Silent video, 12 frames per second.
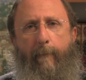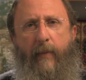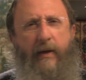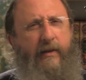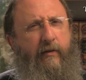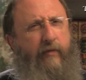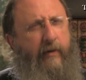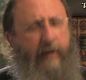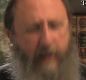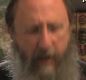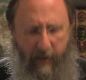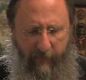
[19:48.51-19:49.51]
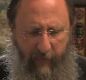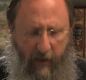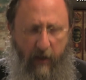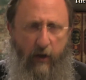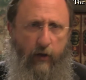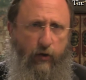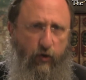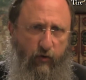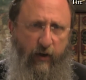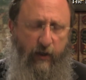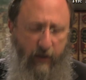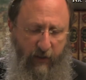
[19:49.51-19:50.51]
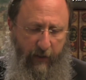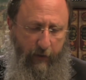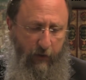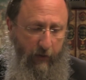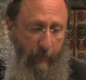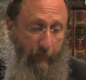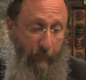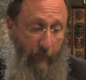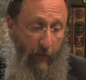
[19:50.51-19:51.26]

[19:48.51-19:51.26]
And it's a very kind of strange section.